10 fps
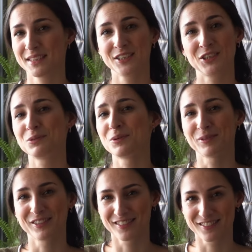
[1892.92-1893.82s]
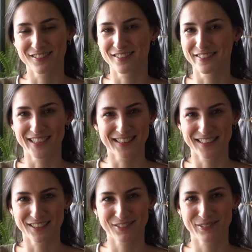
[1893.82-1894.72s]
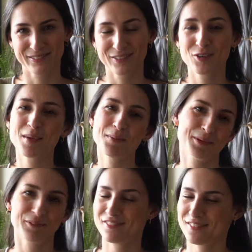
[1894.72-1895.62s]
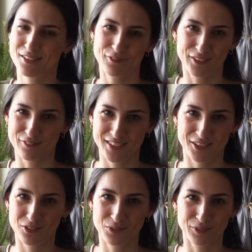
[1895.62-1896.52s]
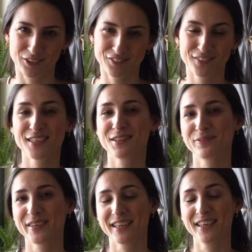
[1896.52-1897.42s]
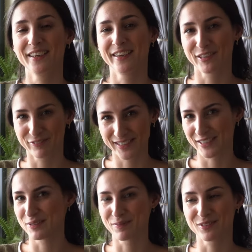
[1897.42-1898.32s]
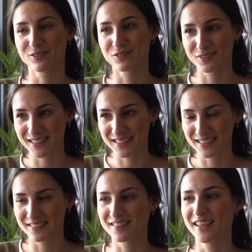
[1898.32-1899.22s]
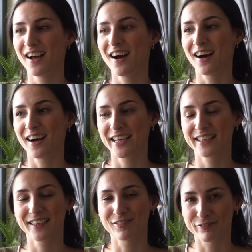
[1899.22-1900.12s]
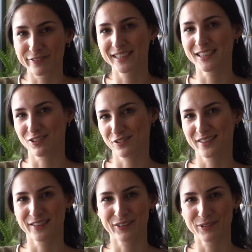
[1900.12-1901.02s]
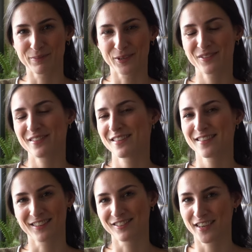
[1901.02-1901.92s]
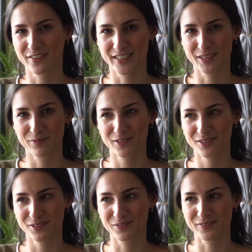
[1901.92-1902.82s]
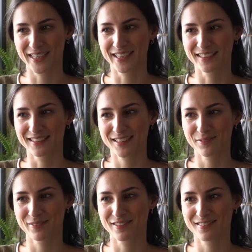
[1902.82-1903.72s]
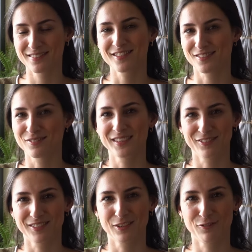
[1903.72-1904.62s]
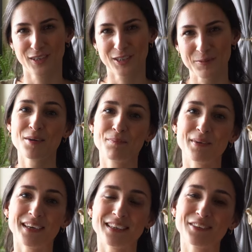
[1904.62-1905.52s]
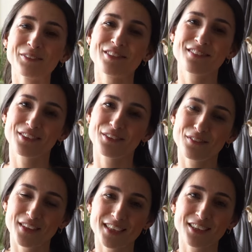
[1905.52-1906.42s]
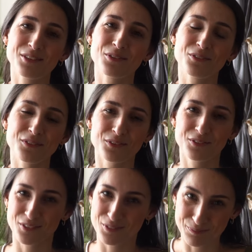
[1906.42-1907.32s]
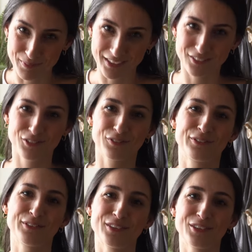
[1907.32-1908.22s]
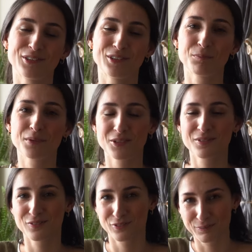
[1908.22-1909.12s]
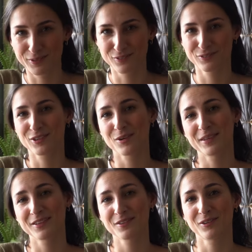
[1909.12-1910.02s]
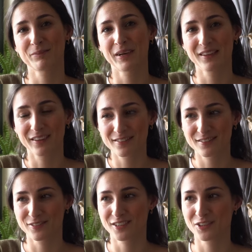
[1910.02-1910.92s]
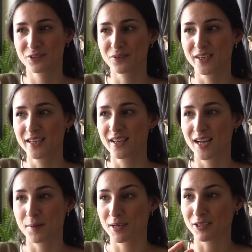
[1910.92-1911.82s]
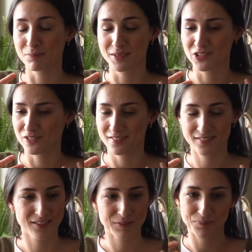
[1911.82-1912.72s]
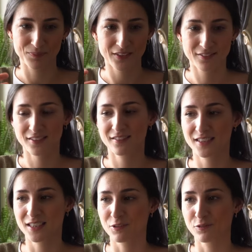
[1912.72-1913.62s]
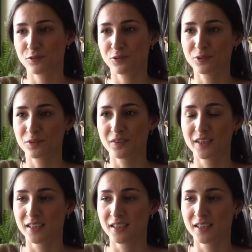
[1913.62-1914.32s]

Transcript: you were wanting to do anything at all, or maybe it was just a fun video to watch. Either way, I really hope you enjoyed it. I really enjoyed the whole process and sharing it with you, and it was just really, really fun. But also, thank you so much for your beautiful, beautiful comments on my last video about me just sitting for